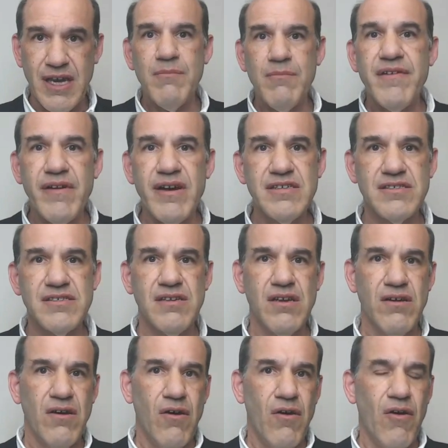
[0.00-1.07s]
cameras
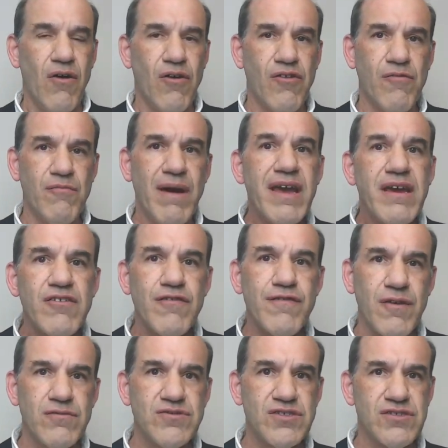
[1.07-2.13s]
or
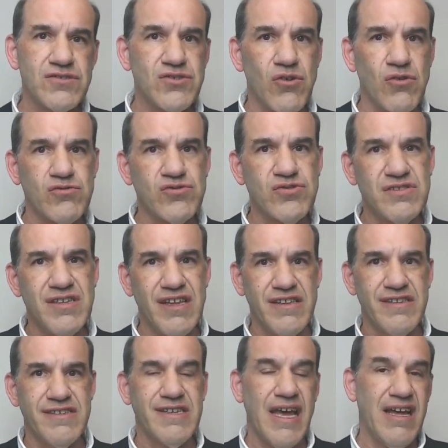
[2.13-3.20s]
microphones so
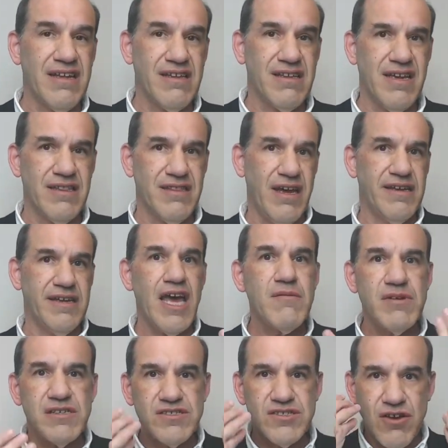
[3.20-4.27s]
they can get an
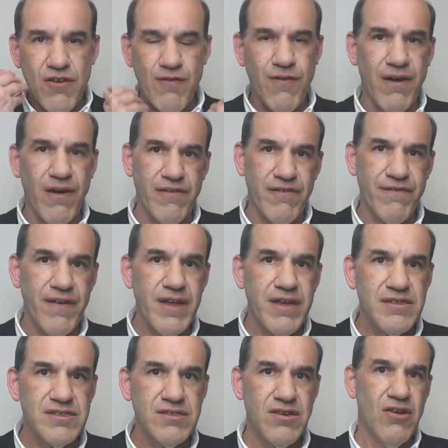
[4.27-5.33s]
image of our
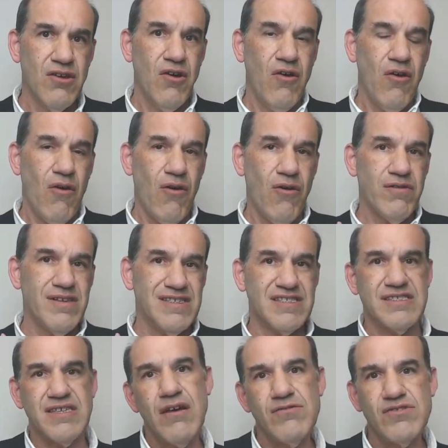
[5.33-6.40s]
face or the
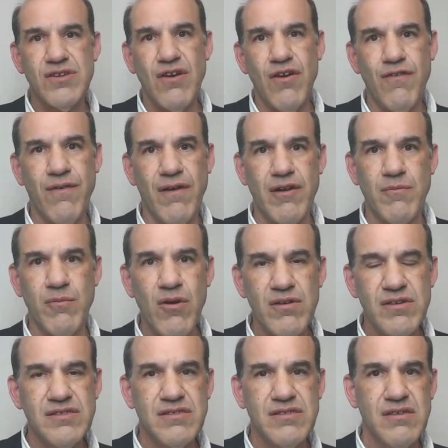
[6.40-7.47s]
sounds of our
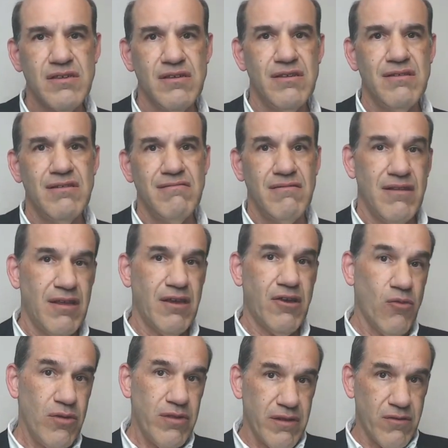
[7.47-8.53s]
voice,
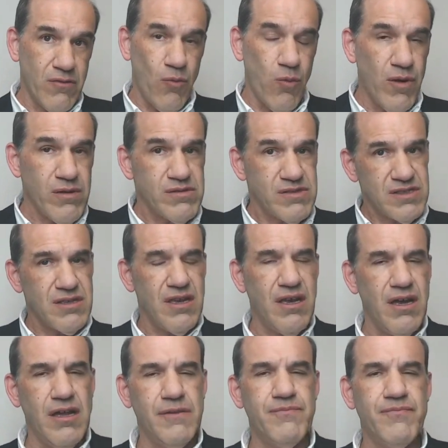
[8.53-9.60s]
including words
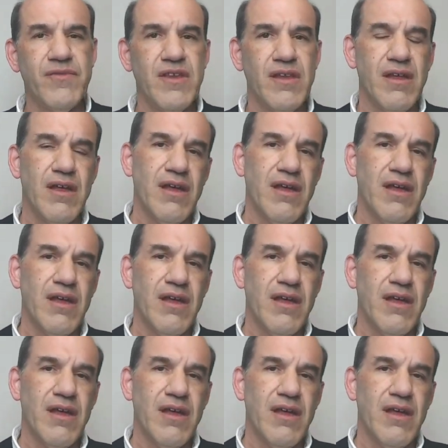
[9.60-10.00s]
and